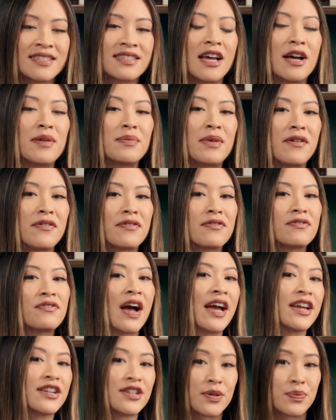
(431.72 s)
Some
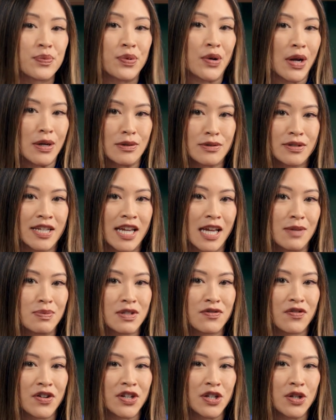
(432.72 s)
final pro
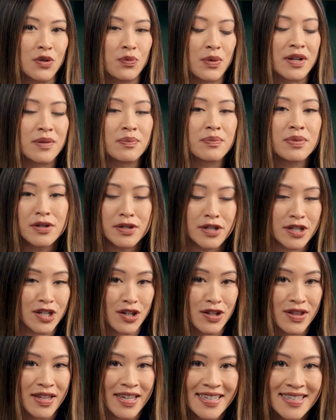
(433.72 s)
tips for you when building
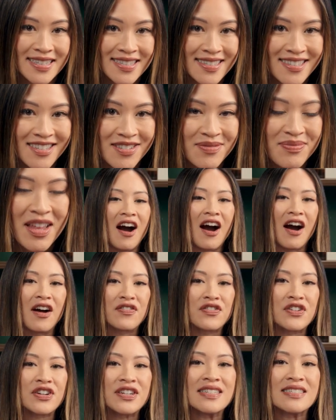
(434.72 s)
your list.
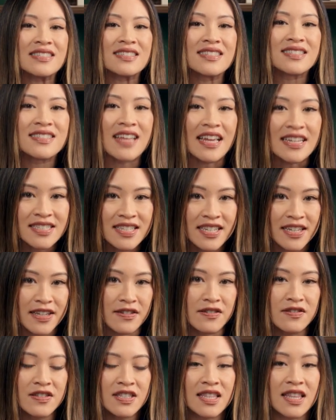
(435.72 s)
Offer
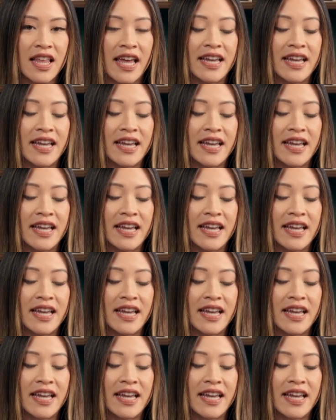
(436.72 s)
incentives